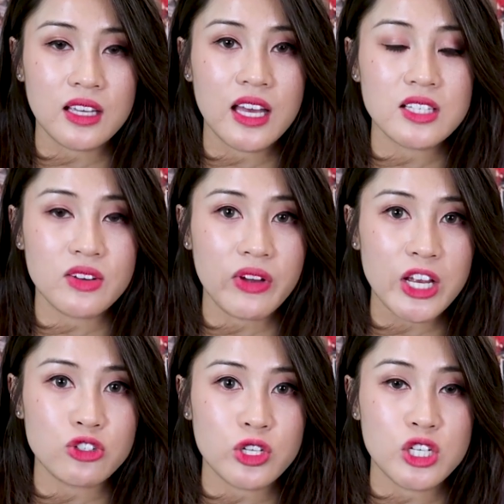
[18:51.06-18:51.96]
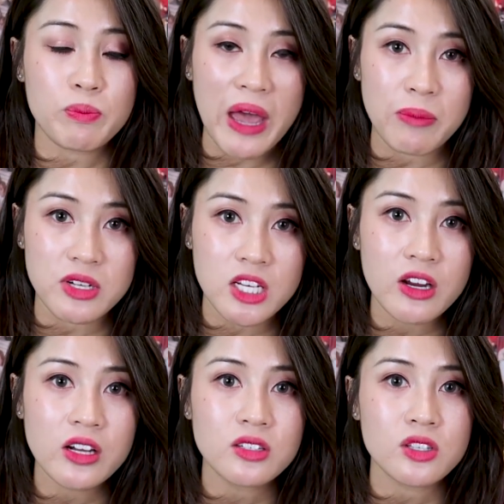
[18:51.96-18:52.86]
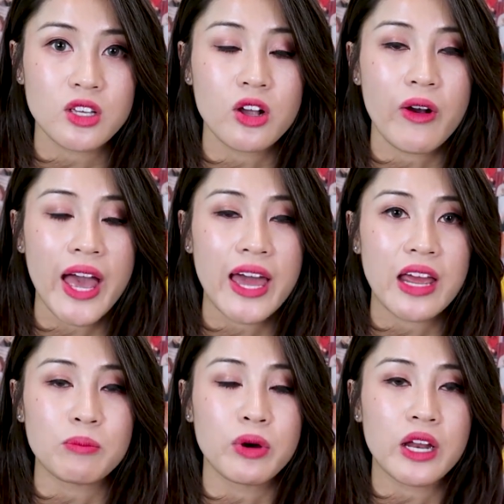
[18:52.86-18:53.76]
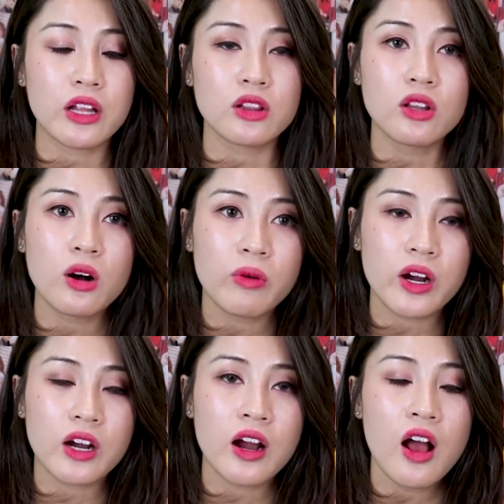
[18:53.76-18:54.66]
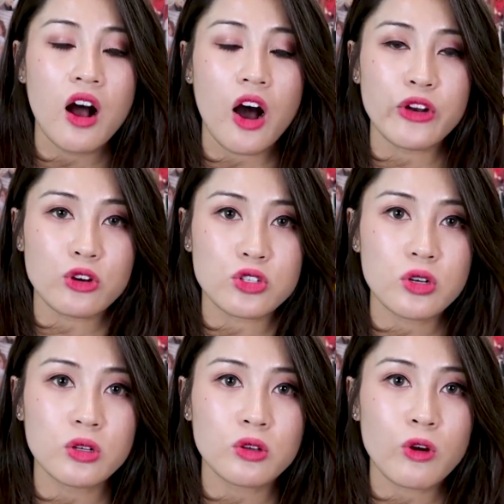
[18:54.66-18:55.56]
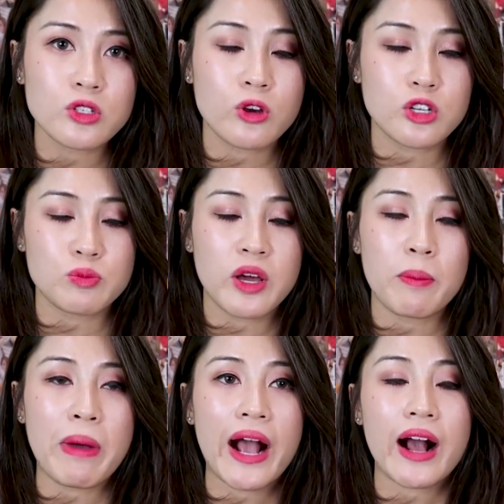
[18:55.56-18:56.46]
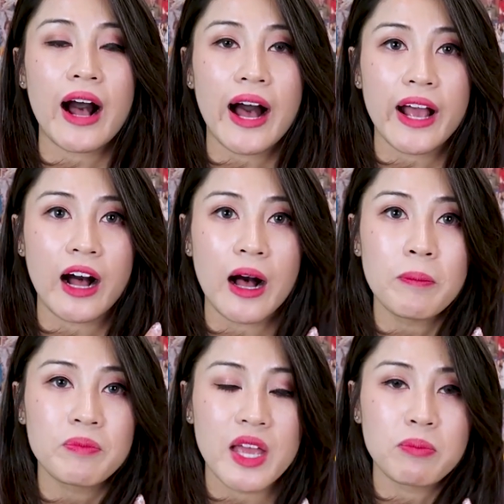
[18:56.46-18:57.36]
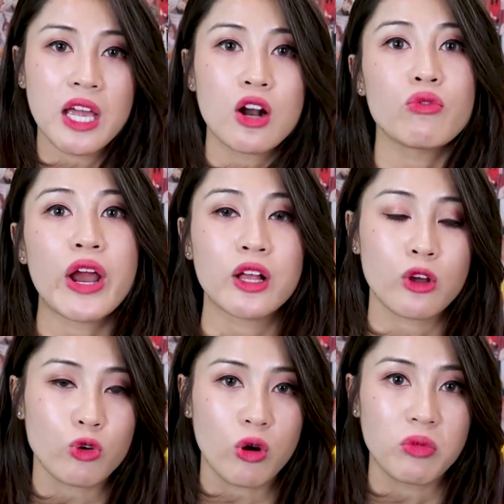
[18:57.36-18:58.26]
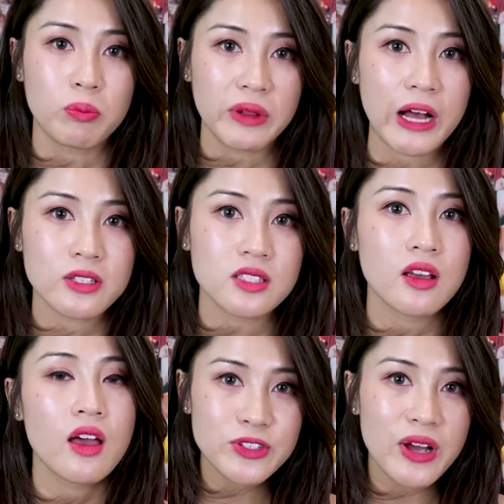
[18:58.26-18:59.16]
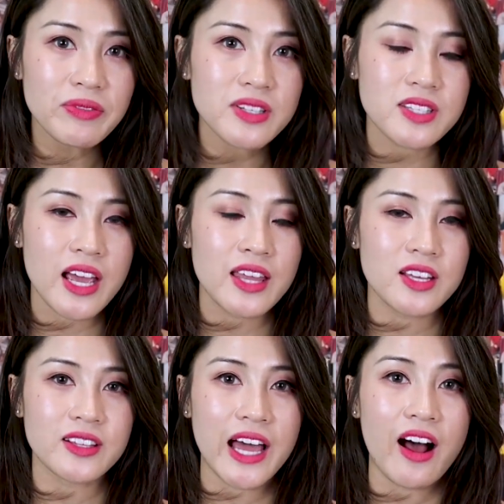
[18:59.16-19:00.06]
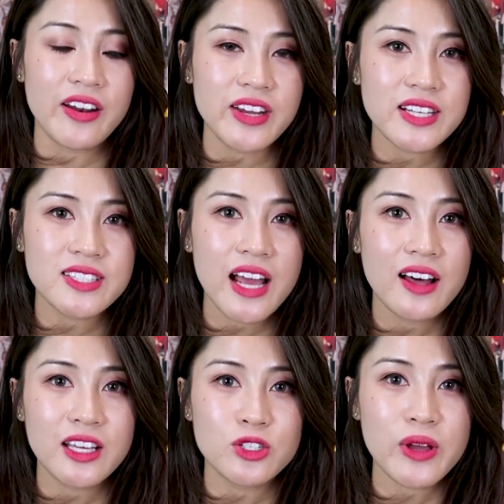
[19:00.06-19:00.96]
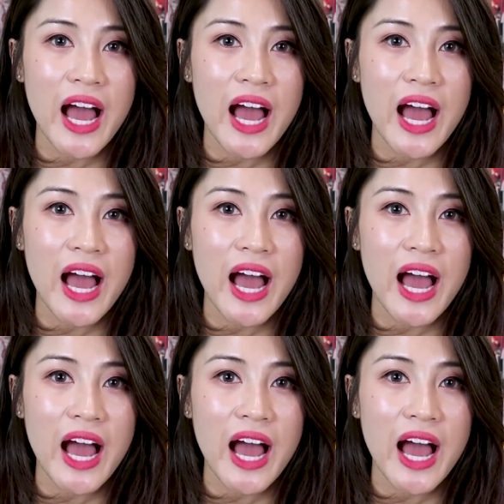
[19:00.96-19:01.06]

see, it's a very stretchy band material, so you can go ahead and put it lower on your shoulders or just put it back high up and be a regular normal blouse. I do have to say though that on Yesstyle, they do